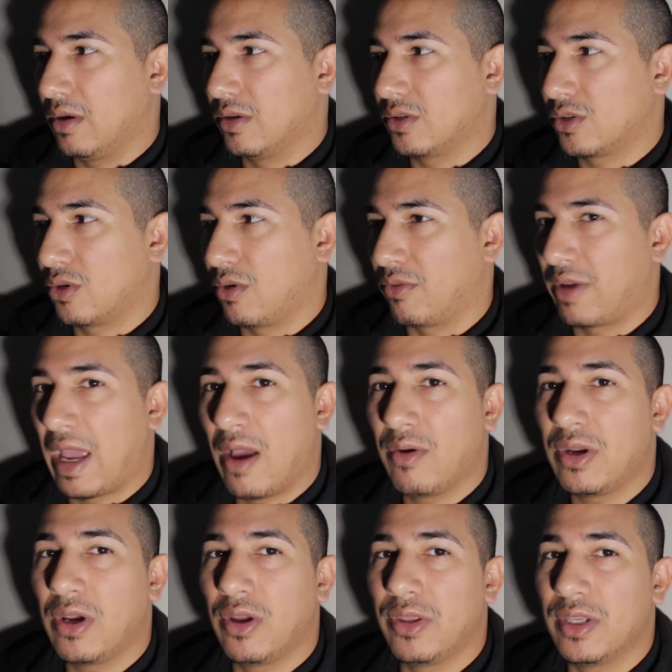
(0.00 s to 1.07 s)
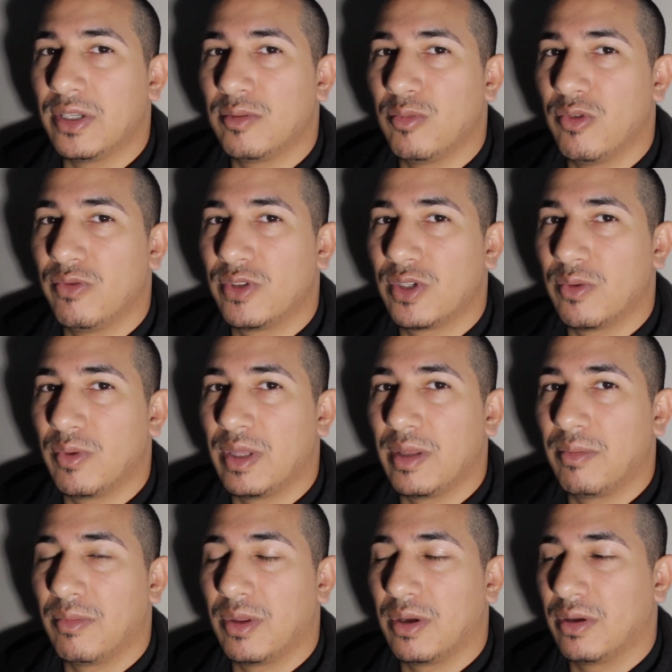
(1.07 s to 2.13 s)
sort of counting on these moves to win
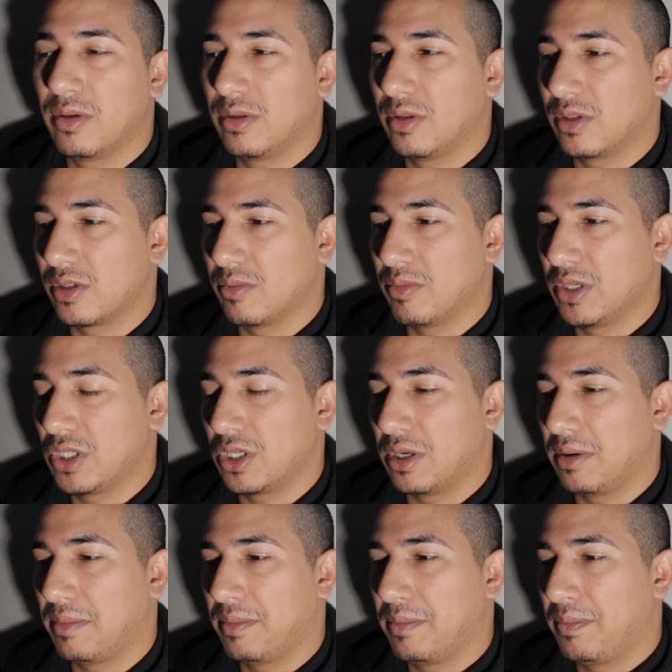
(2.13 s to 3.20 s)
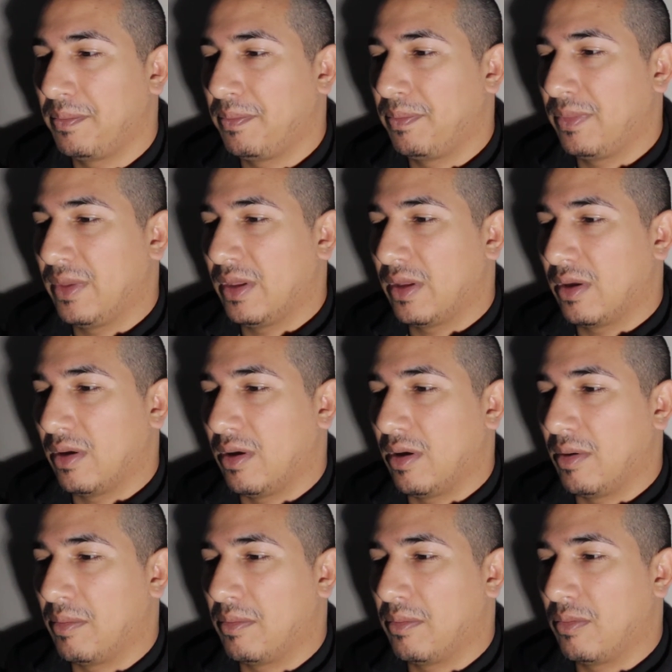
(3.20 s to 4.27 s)
them the submission,
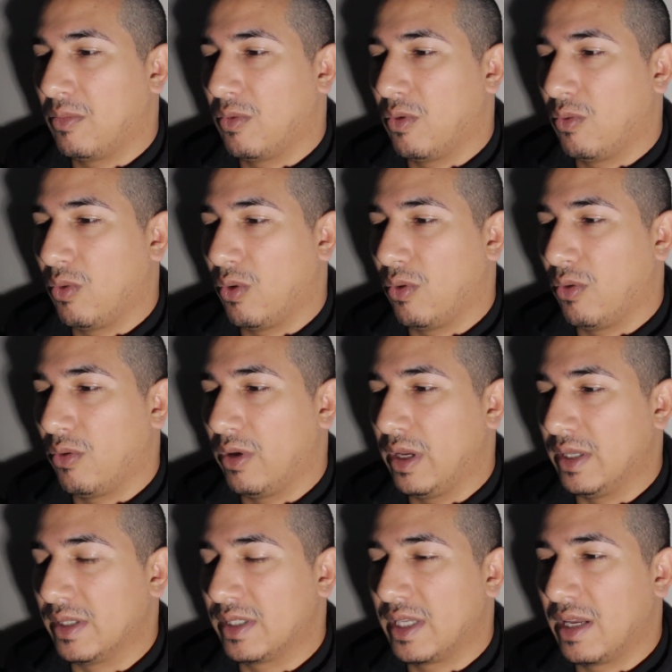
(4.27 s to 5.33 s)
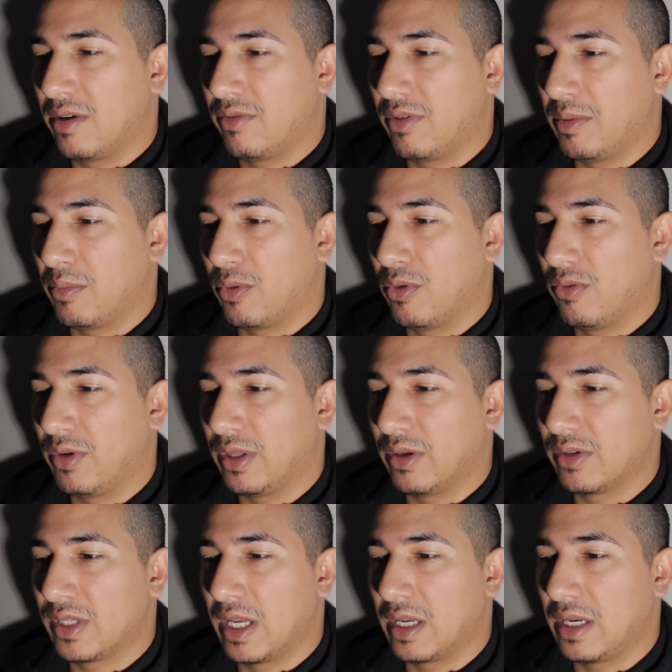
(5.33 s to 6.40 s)
will, instead of improving
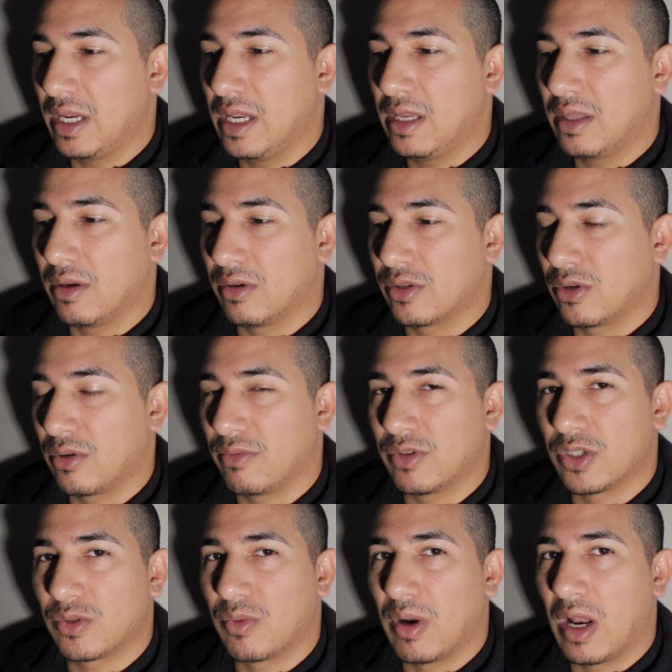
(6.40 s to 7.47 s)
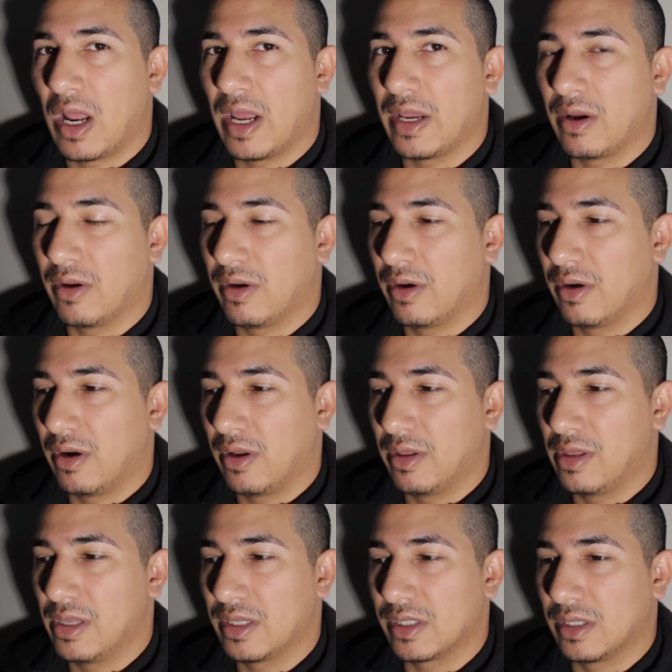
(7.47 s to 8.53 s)
their technique, they're sort of just relying
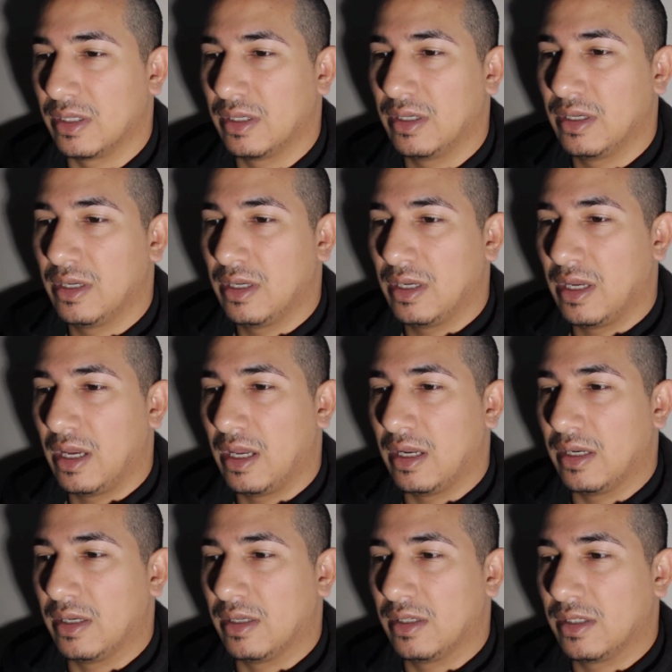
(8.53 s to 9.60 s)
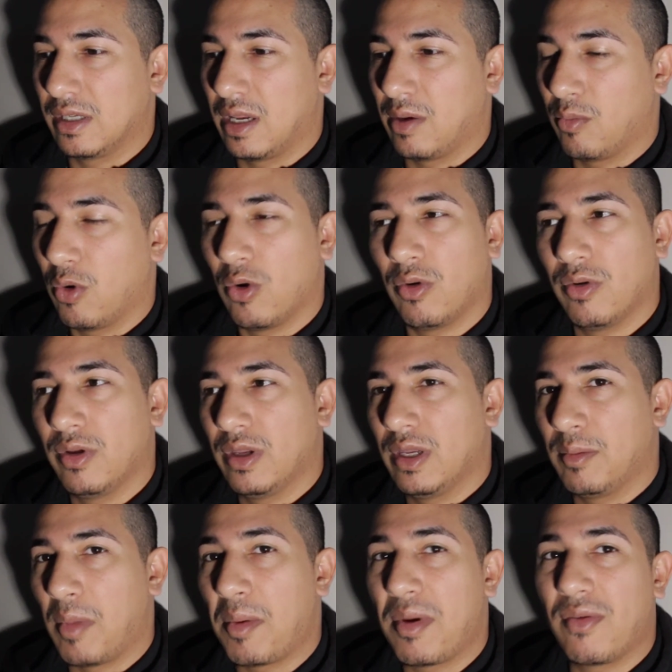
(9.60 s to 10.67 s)
on this and saying, well,
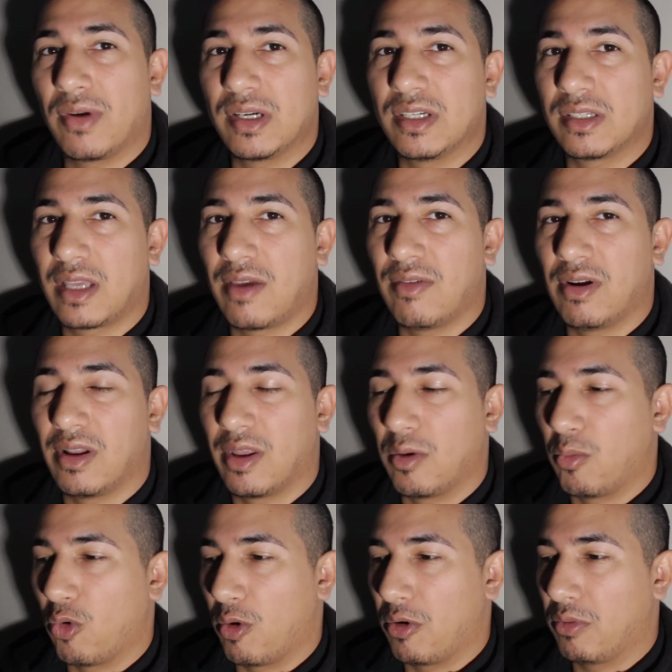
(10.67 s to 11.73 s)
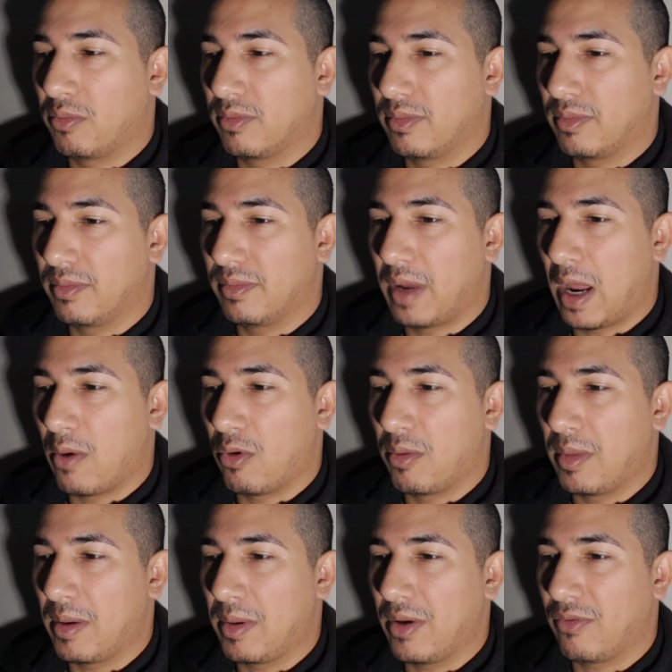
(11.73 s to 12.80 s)
maybe if I just gave it a little more power,
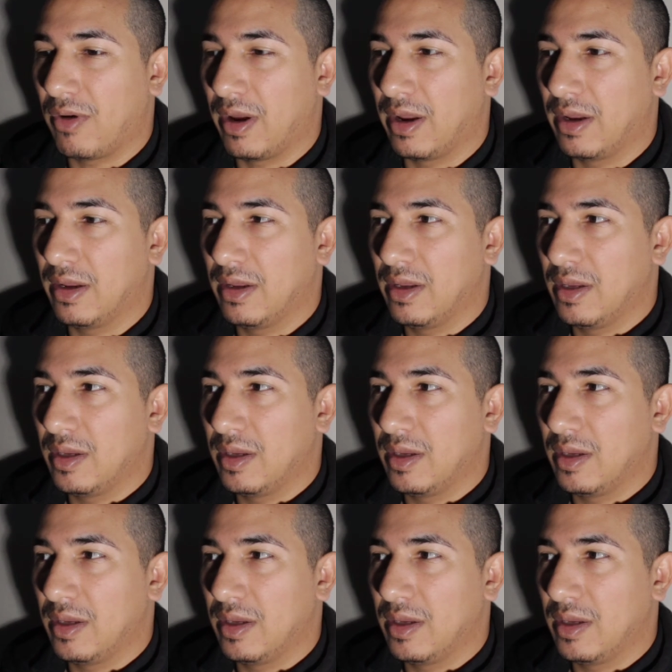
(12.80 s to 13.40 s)
maybe if I